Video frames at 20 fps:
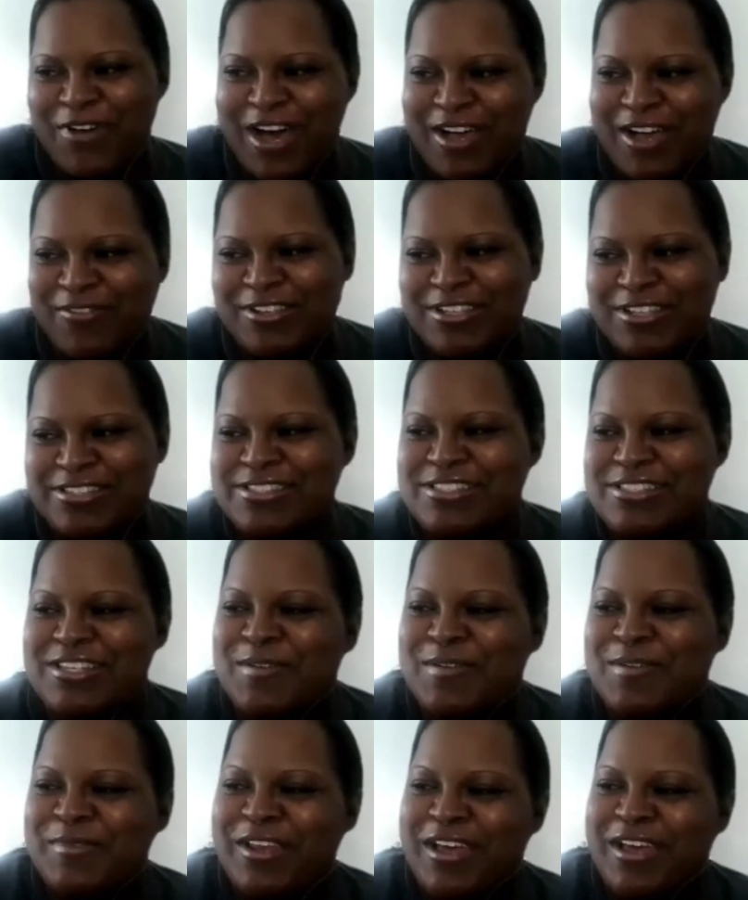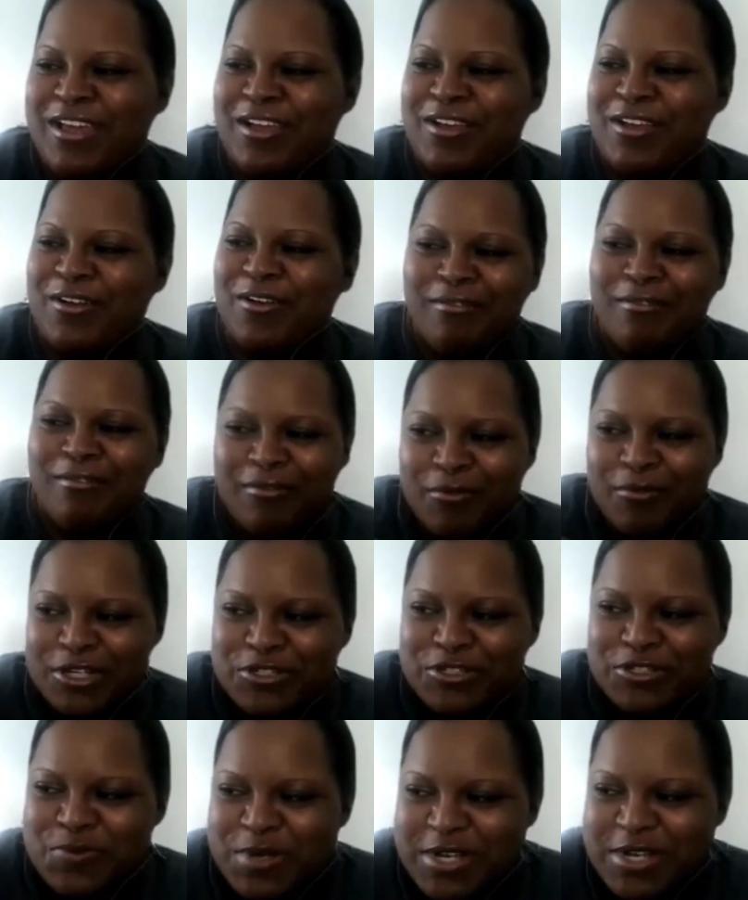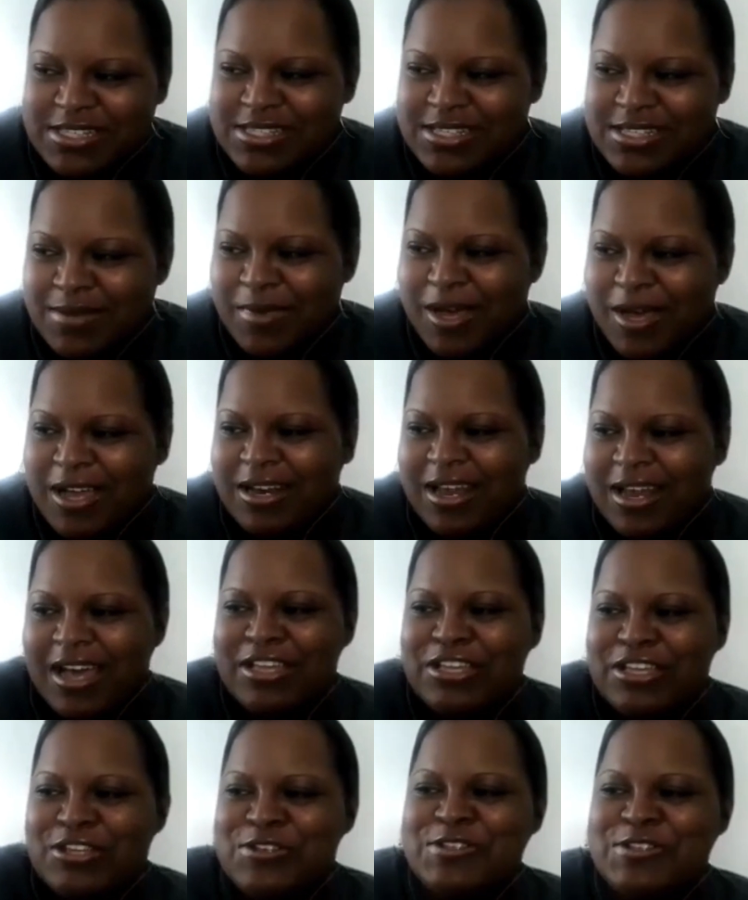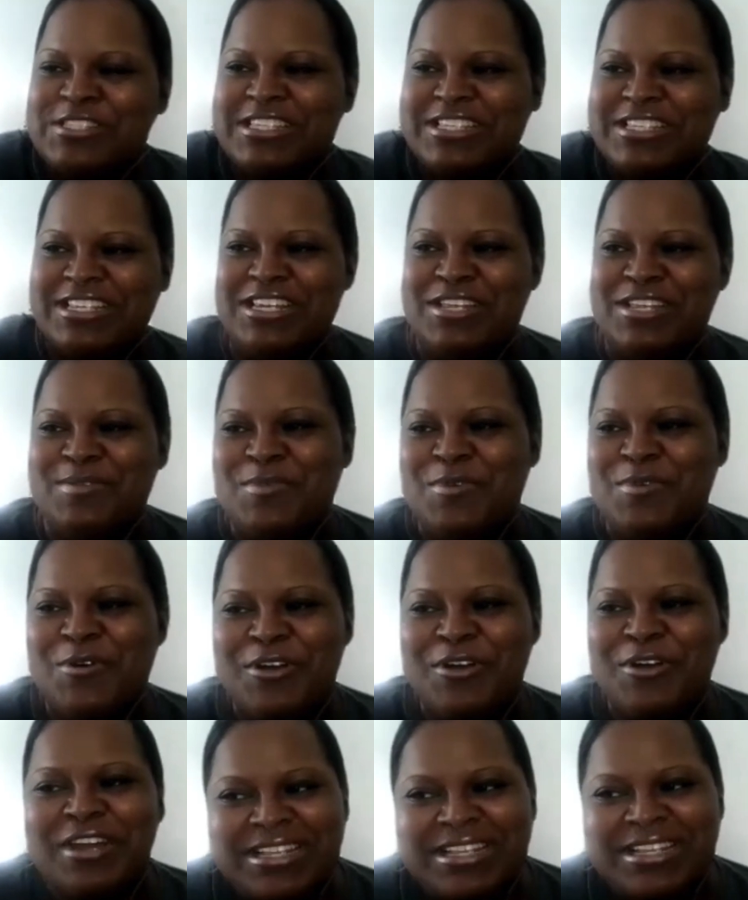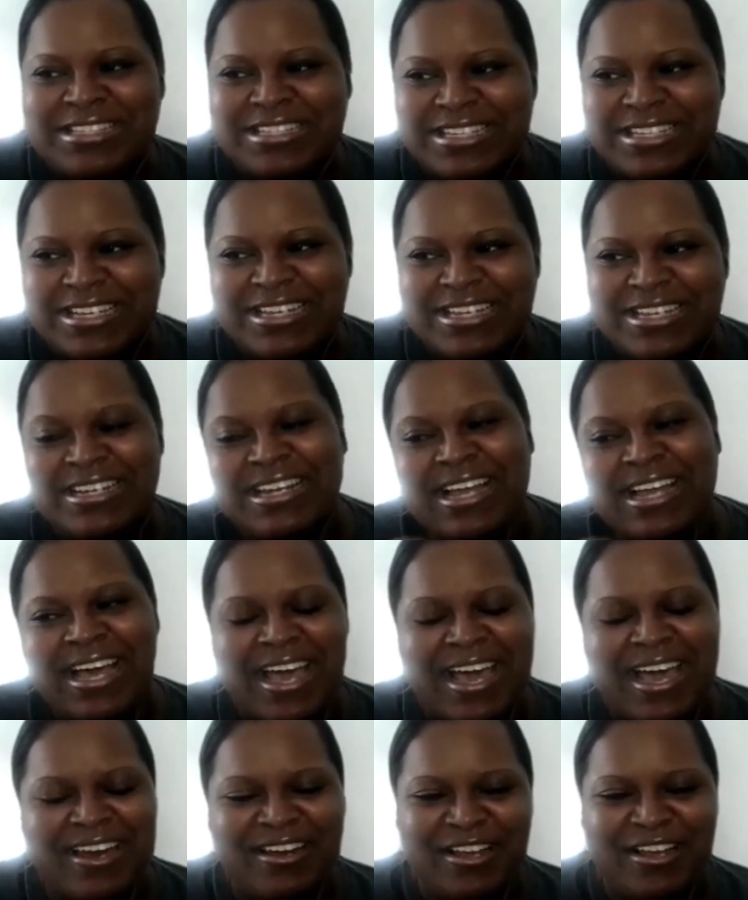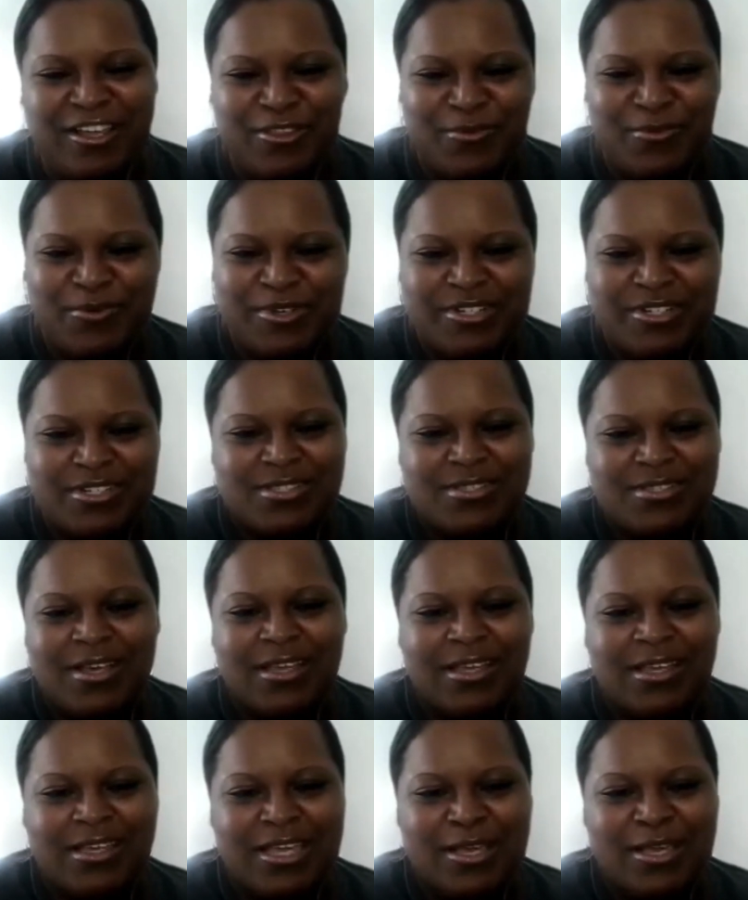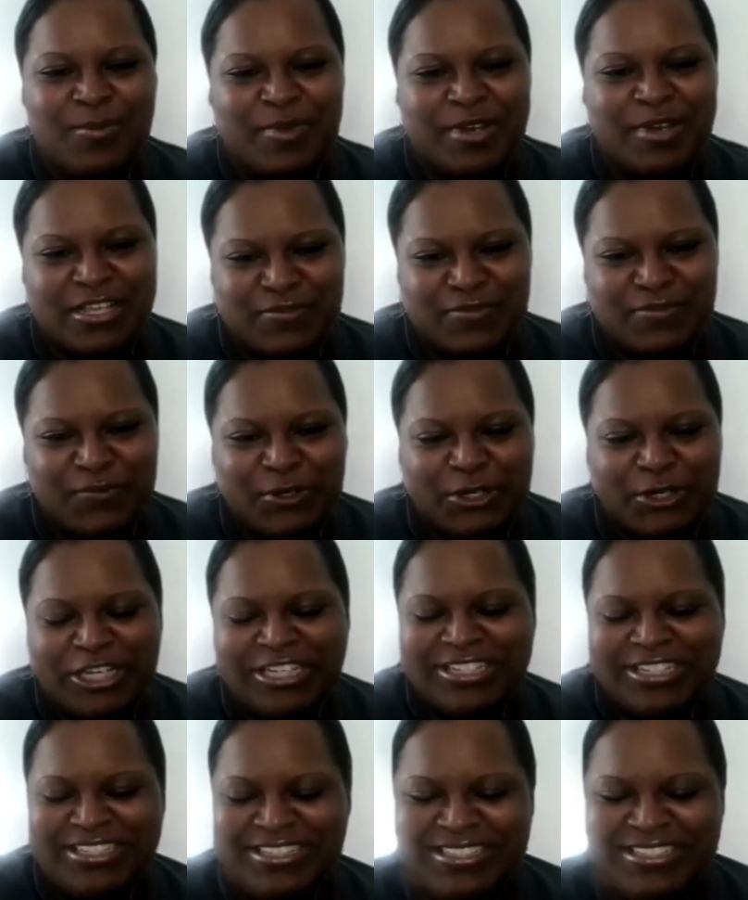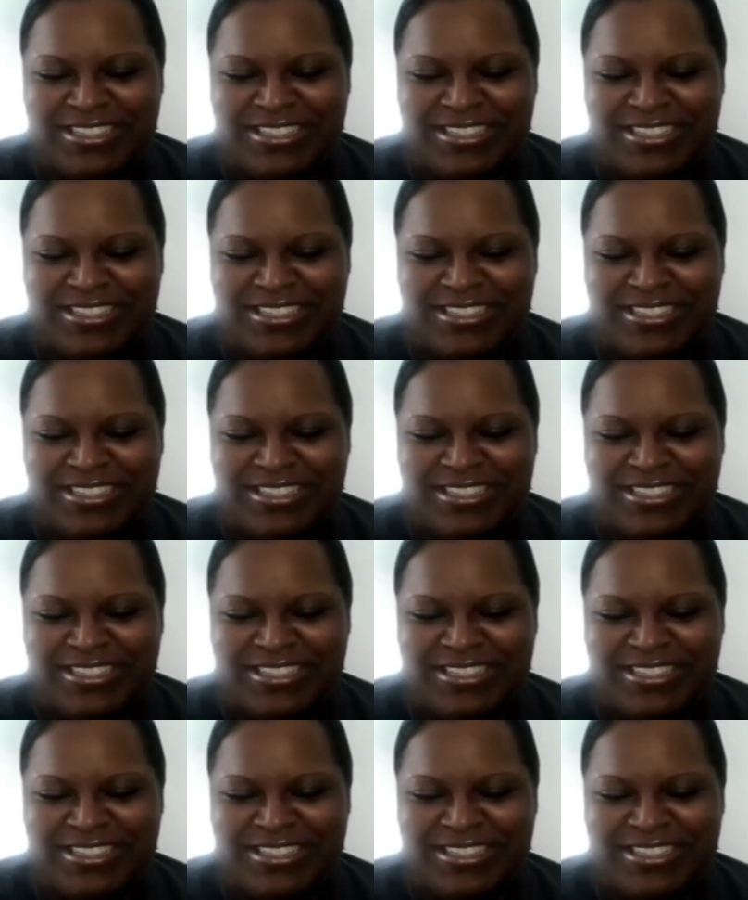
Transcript: 5 listed. I'm like, which ones am I not using anymore? And I delete it and I add another one just so I can keep it as free.